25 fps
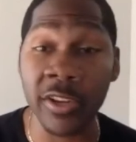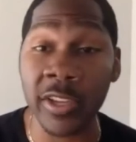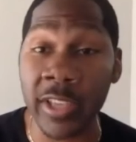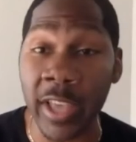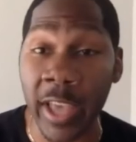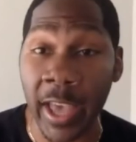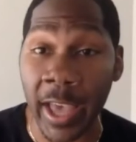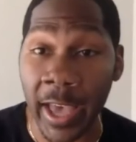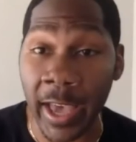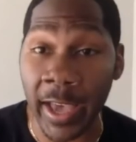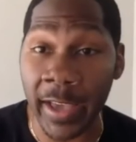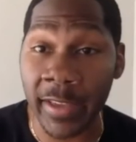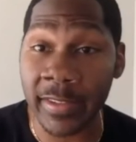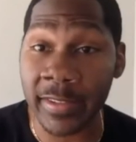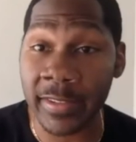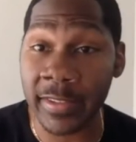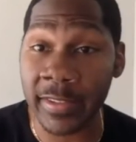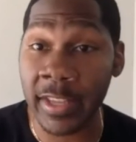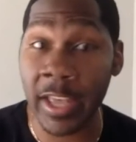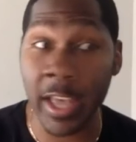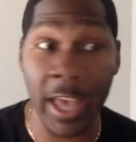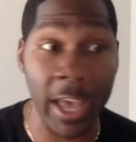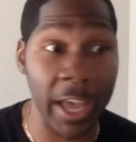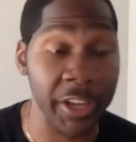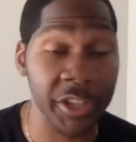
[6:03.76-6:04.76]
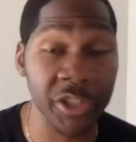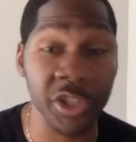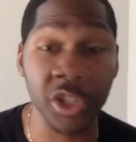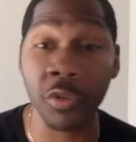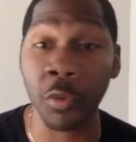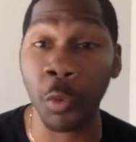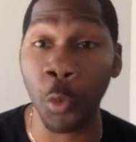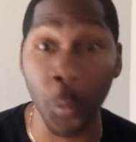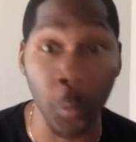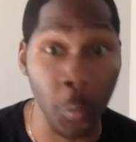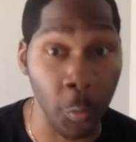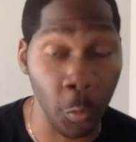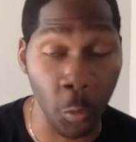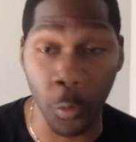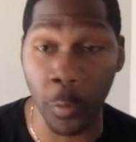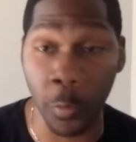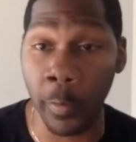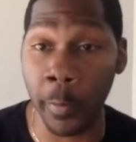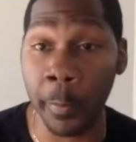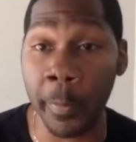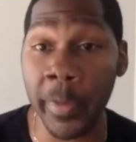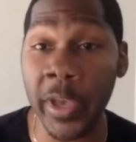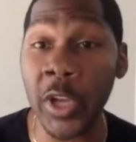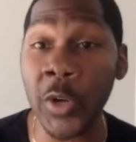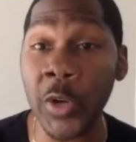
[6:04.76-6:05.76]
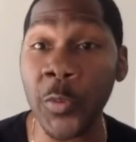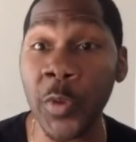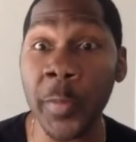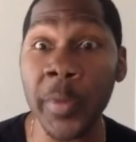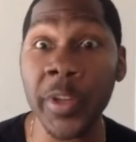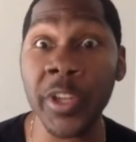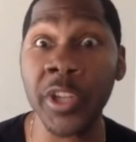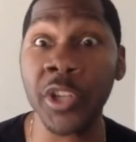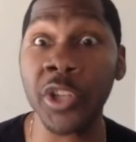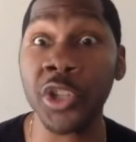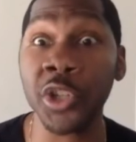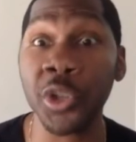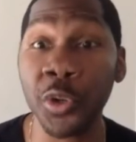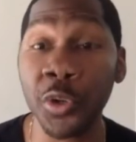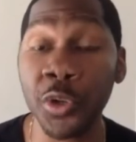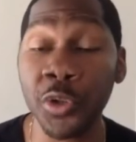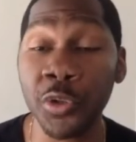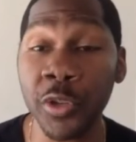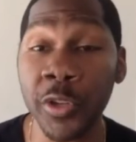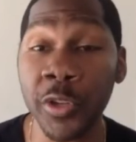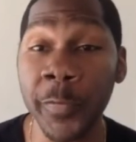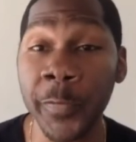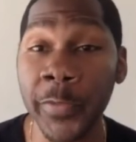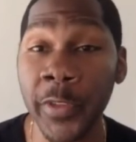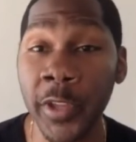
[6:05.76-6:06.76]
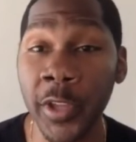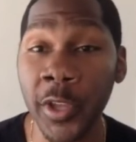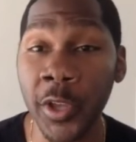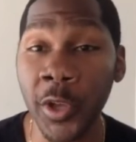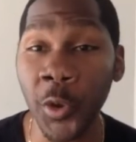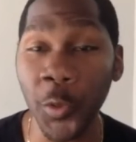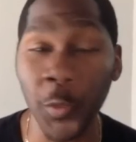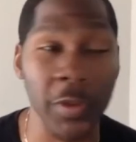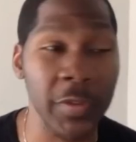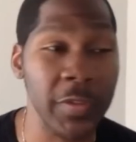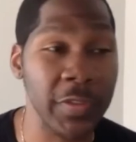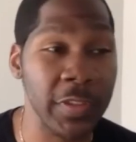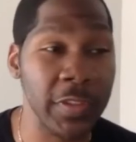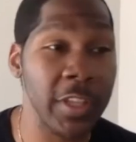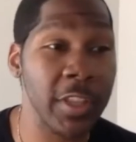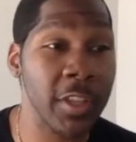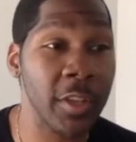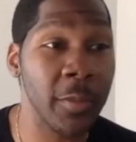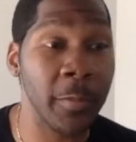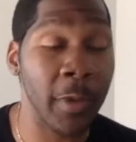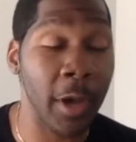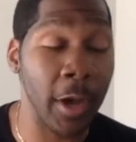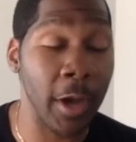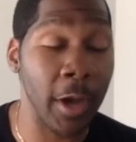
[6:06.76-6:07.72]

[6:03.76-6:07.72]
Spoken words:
gas at men, women, and children. We've seen them